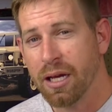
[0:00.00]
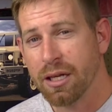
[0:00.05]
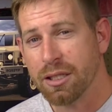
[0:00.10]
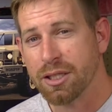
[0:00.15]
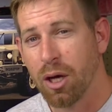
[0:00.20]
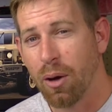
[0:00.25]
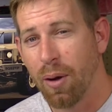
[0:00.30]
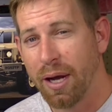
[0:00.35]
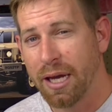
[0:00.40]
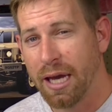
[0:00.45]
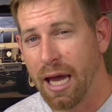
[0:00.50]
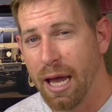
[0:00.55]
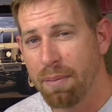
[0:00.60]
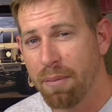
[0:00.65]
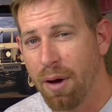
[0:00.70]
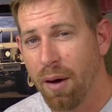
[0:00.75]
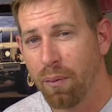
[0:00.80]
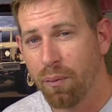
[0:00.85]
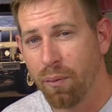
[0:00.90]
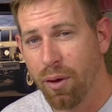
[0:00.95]
So I came
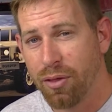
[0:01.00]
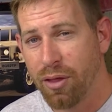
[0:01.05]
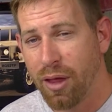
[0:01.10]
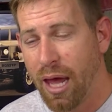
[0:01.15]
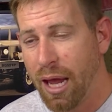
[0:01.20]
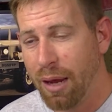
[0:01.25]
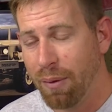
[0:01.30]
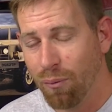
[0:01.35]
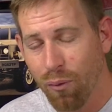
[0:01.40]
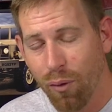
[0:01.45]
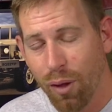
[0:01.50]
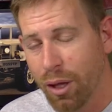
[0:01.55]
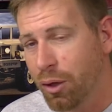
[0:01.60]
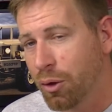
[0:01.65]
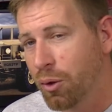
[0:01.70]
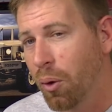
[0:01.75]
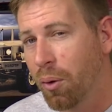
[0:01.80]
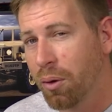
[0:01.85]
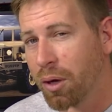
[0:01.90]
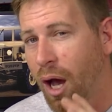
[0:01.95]
up with a really
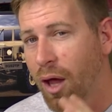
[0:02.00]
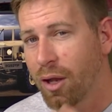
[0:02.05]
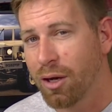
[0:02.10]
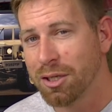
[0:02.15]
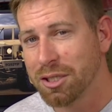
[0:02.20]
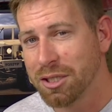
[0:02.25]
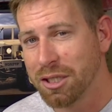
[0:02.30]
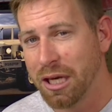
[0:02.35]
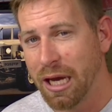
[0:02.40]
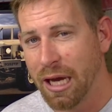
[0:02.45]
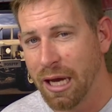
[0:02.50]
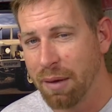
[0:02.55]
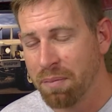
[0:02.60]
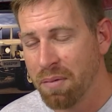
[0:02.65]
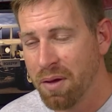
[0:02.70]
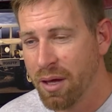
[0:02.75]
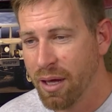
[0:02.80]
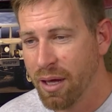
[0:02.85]
cool color scheme